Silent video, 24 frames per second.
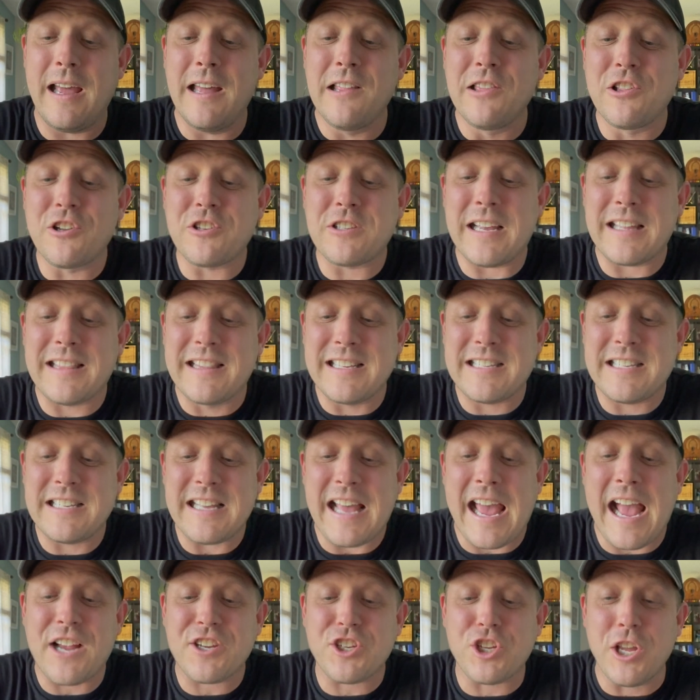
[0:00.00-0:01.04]
It looks like this is
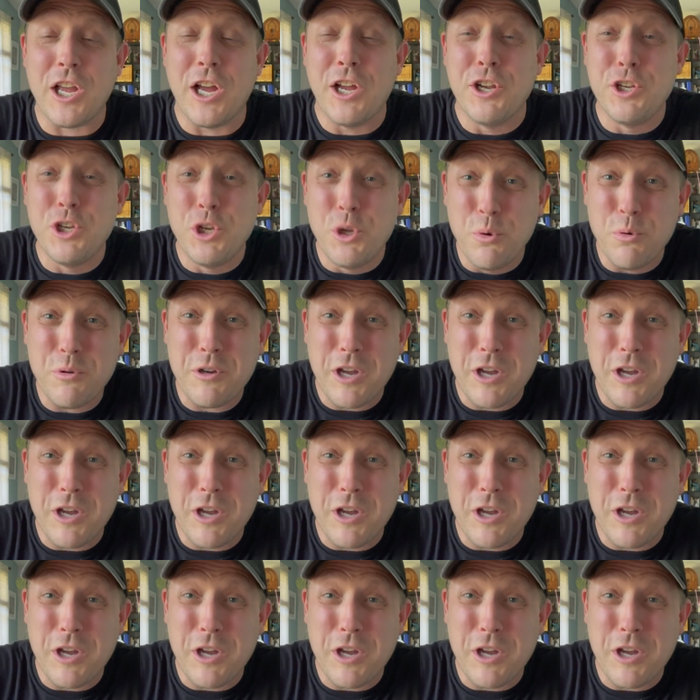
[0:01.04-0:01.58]
actually a new